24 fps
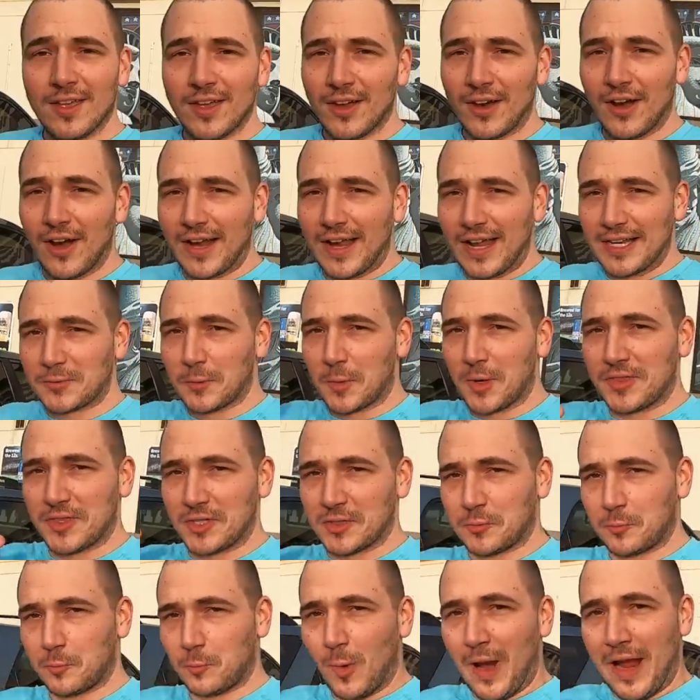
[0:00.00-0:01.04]
All right, guys, we're at
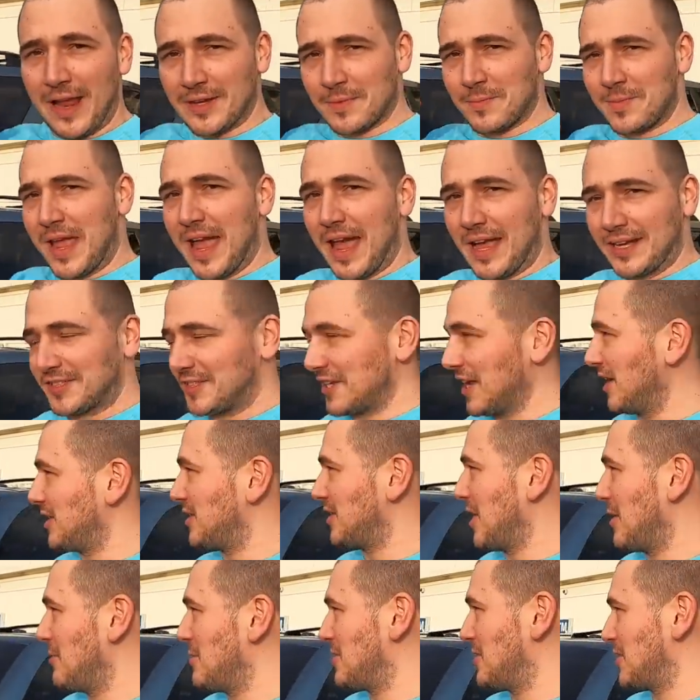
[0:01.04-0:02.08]
this random gas
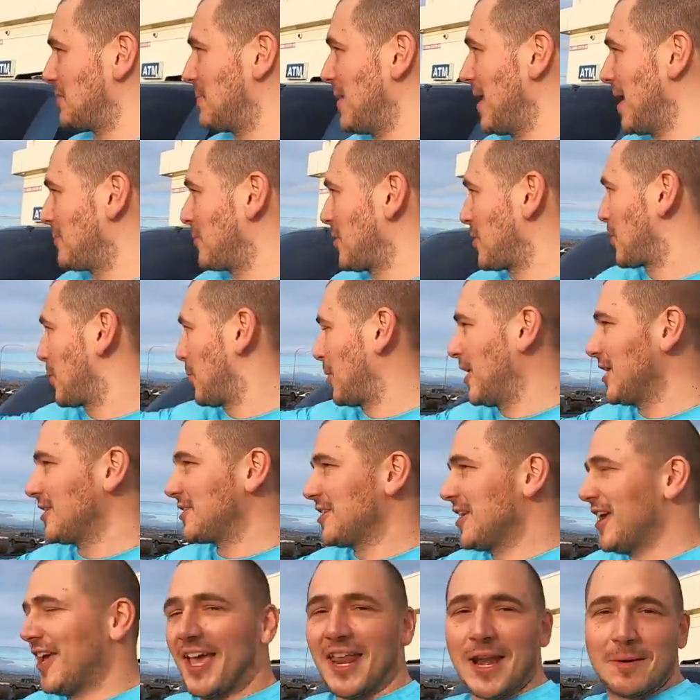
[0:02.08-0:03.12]
station and we just met up with Chris
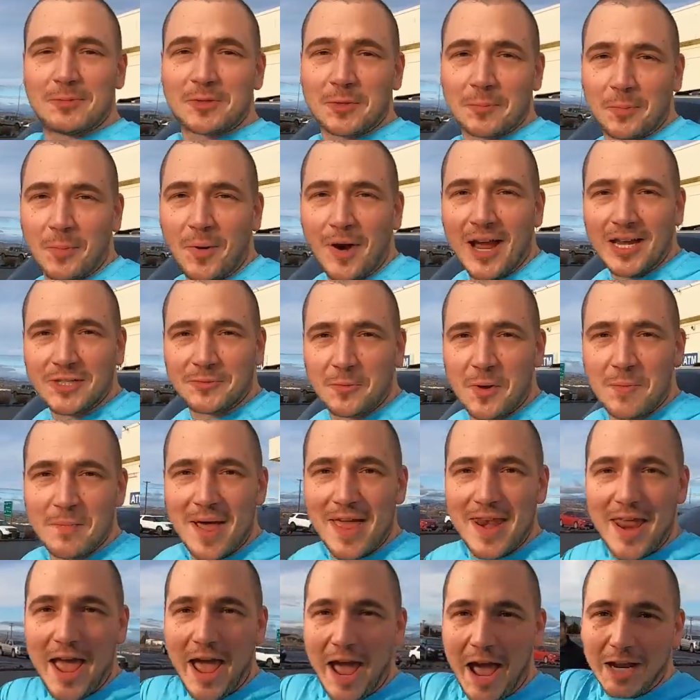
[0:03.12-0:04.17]
and I'm surprised we
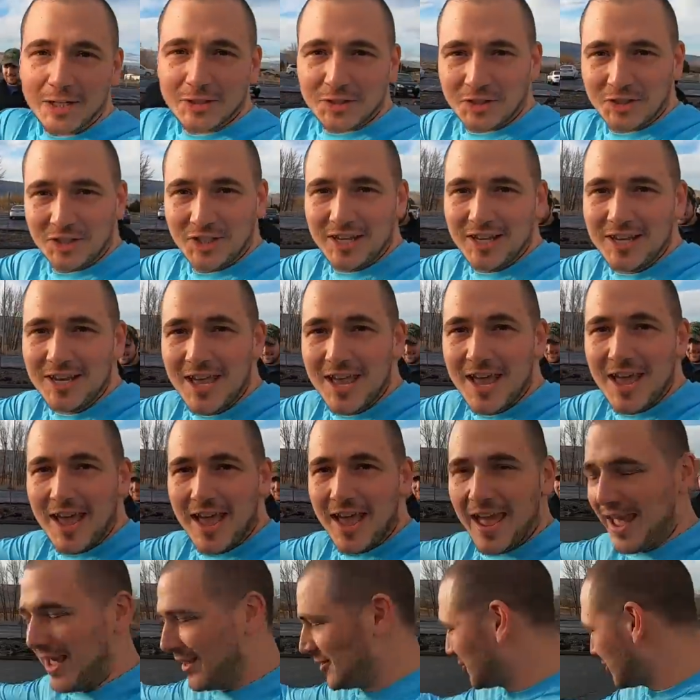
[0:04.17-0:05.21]
met Ashley
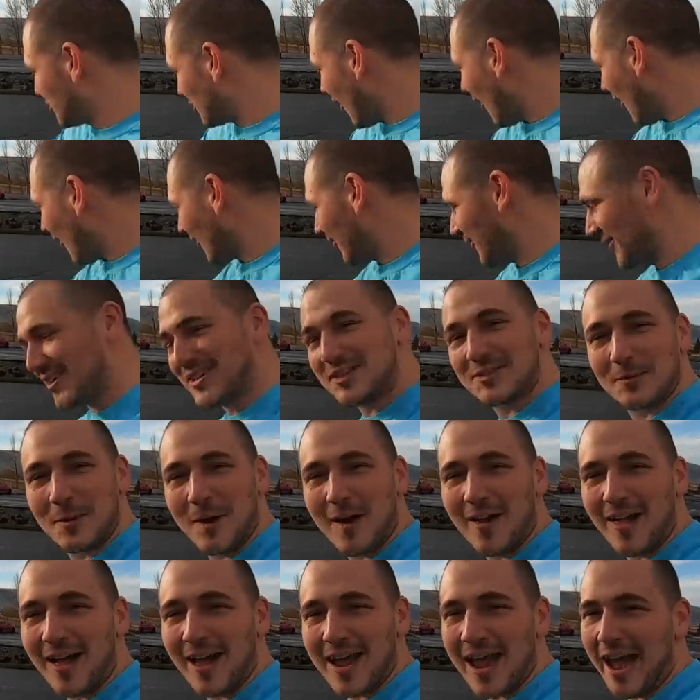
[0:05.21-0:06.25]
and Charlie as
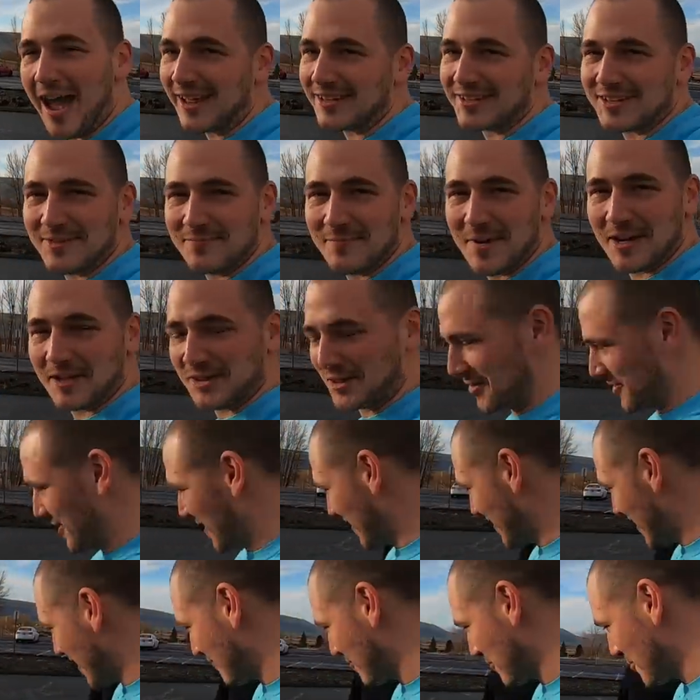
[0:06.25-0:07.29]
well. I had to make sure
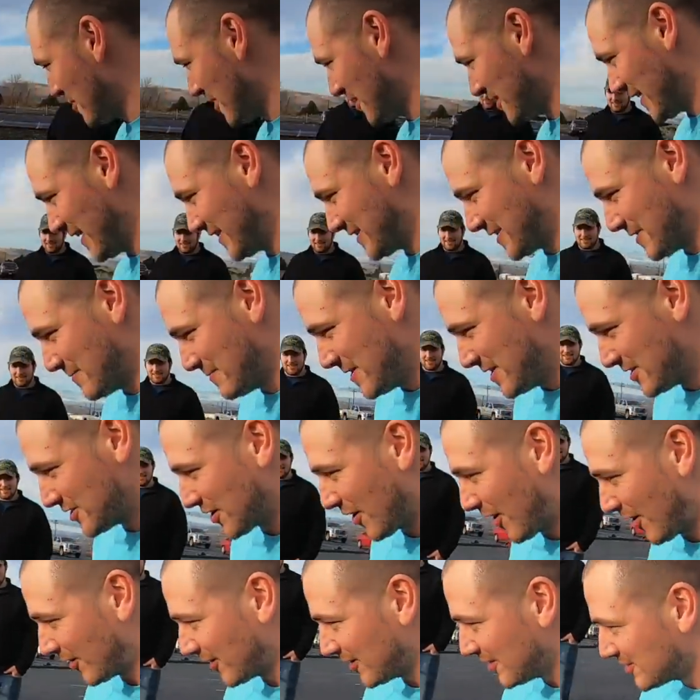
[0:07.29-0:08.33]
that everyone gets to meet
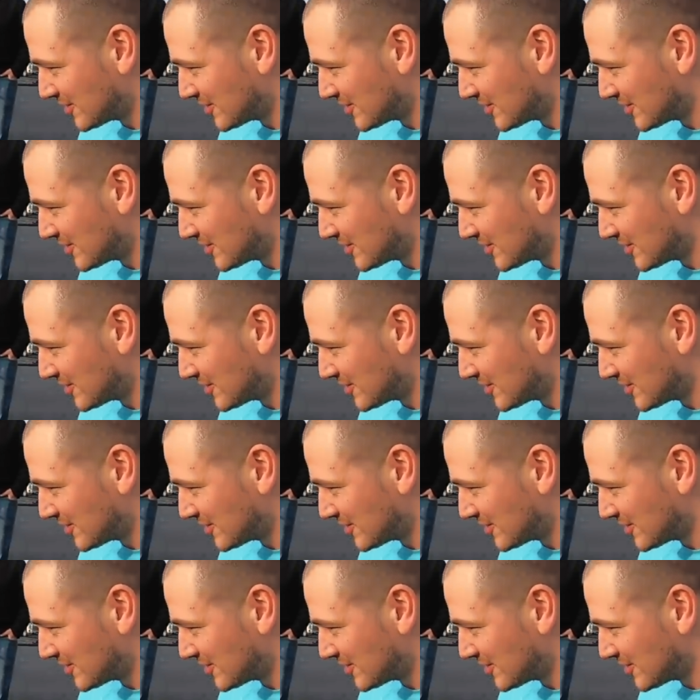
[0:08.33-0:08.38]
Charlie.